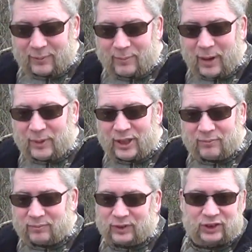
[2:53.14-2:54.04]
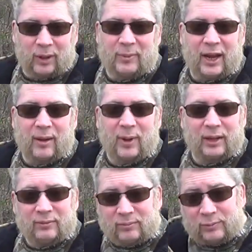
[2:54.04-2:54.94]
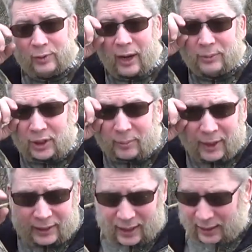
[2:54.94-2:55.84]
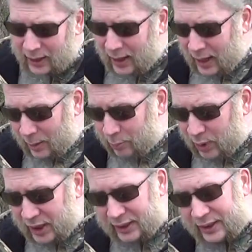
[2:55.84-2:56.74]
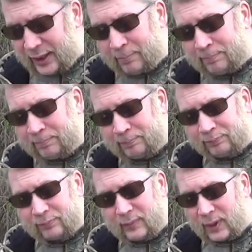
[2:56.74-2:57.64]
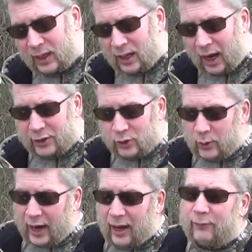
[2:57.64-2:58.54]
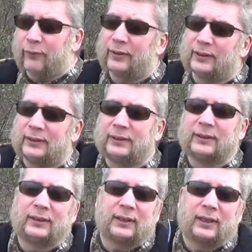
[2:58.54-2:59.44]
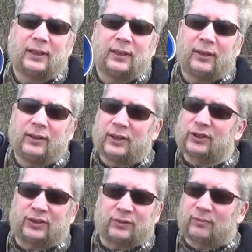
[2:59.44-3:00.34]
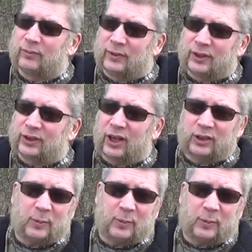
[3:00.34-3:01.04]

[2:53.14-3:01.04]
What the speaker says: Maybe someday I might grab something like that. But I do have this. This cost me